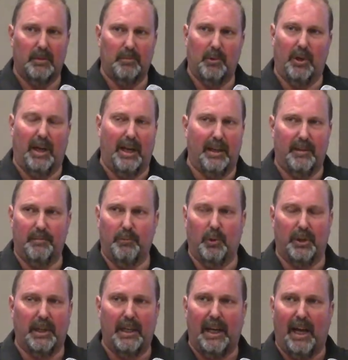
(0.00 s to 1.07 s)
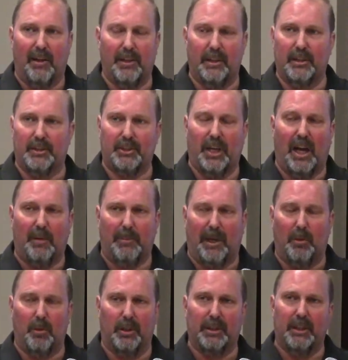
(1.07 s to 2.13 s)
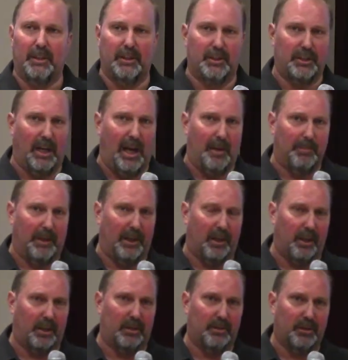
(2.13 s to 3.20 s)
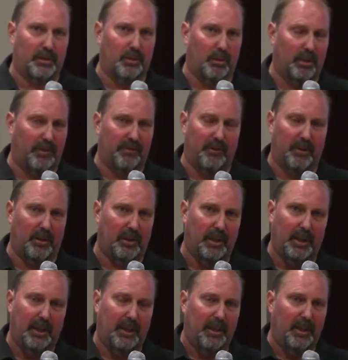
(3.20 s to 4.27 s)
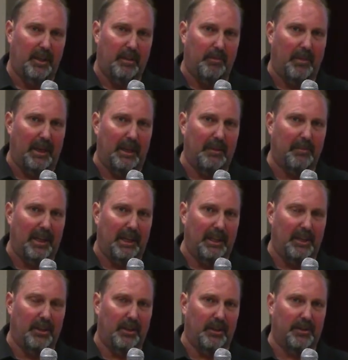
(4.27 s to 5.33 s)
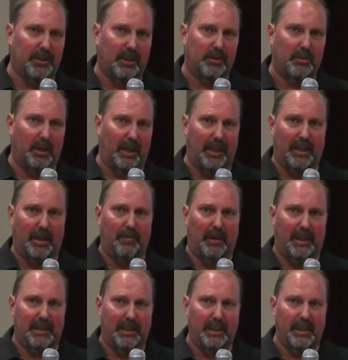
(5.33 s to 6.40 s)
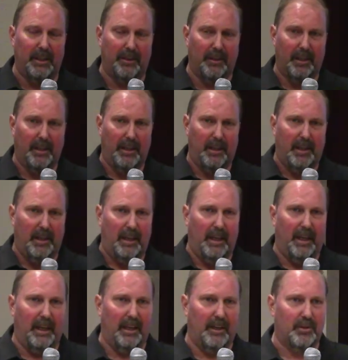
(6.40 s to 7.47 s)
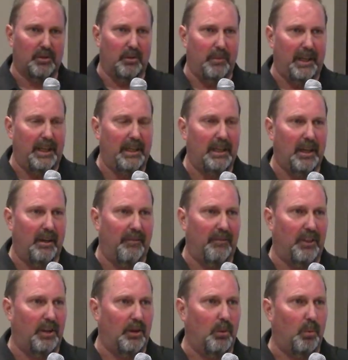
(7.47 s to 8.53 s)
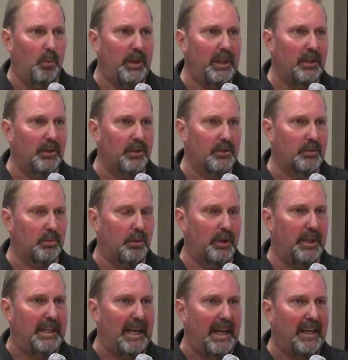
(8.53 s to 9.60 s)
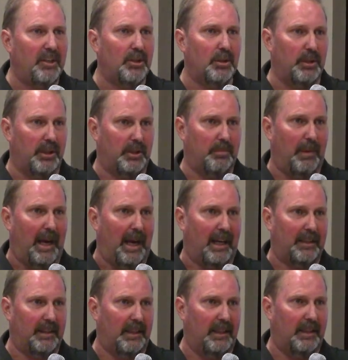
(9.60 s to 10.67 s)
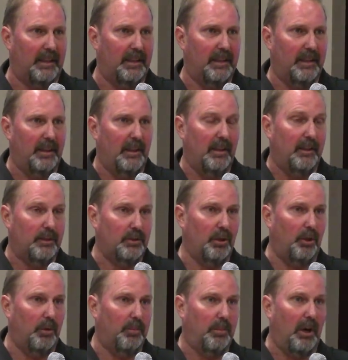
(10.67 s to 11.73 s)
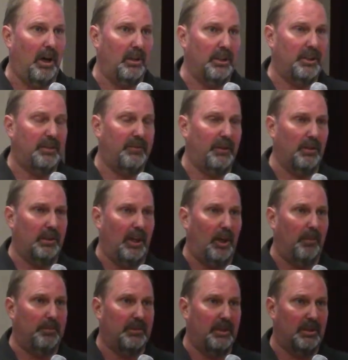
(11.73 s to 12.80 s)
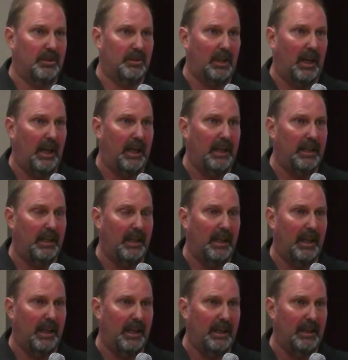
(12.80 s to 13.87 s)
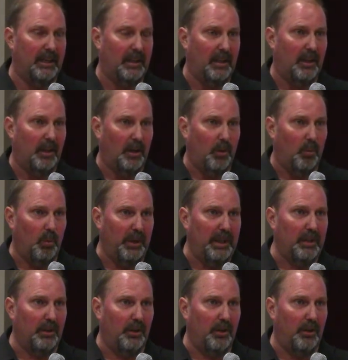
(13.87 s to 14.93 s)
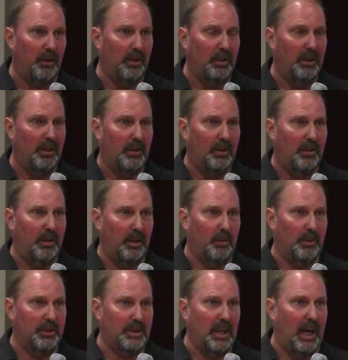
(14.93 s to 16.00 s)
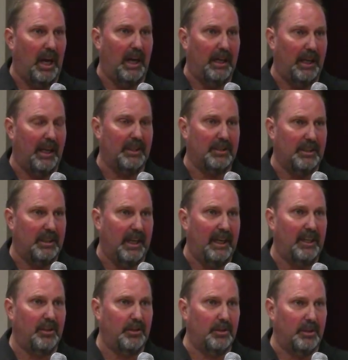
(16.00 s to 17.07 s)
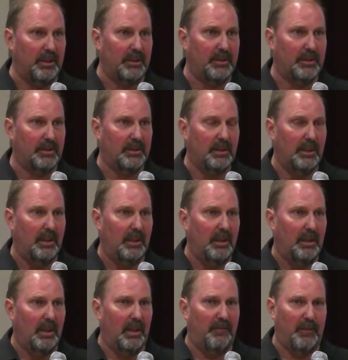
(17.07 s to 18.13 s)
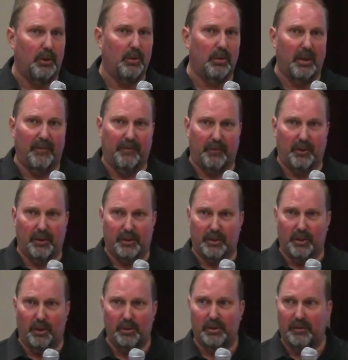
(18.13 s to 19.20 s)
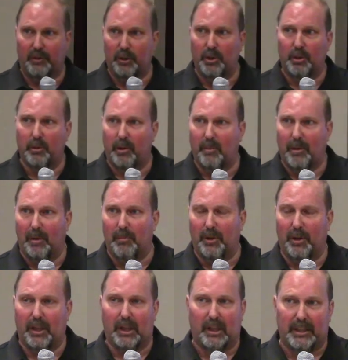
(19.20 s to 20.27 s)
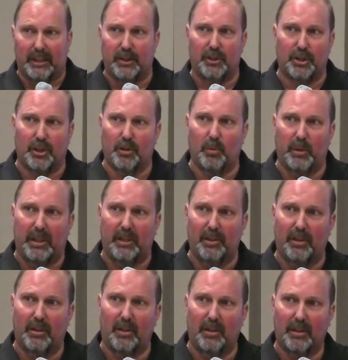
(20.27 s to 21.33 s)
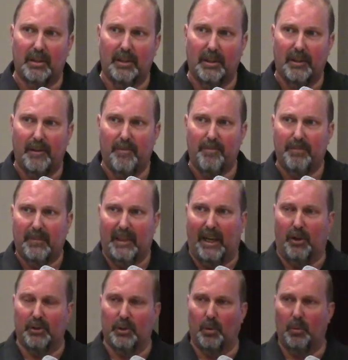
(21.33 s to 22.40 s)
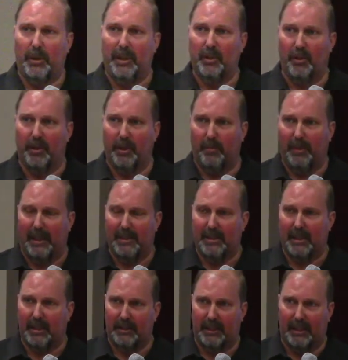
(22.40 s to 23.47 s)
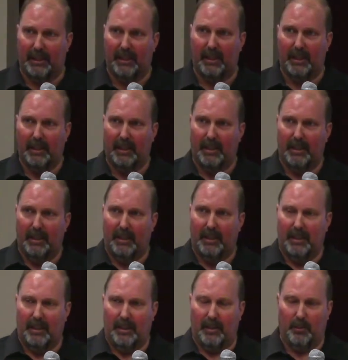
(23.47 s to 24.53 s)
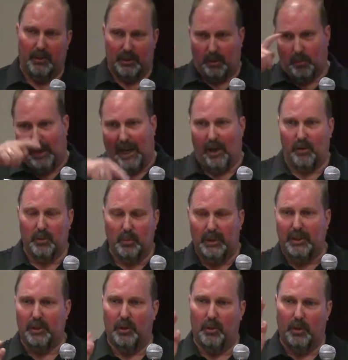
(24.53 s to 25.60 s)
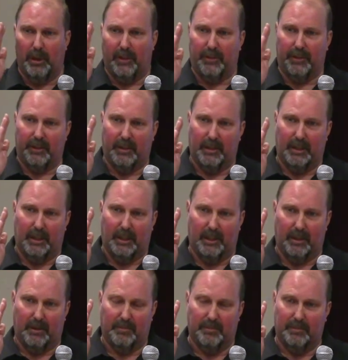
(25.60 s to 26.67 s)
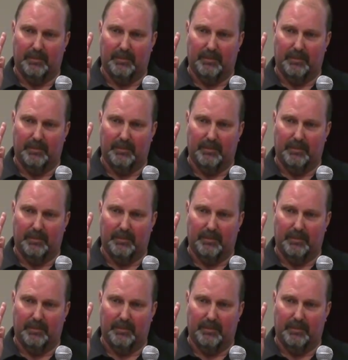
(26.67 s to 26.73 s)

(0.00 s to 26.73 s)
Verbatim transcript: well, I, working out in the shop, I worked in the shop at our store for many, many years. That's where I cut my teeth. And so many of the wheels were dangerous back then. So Paul Litchfield helped design a wheel that was not as dangerous. If you, if for those of you who remember the clincher wheel, that was a wheel that basically, it was a round wheel with uh,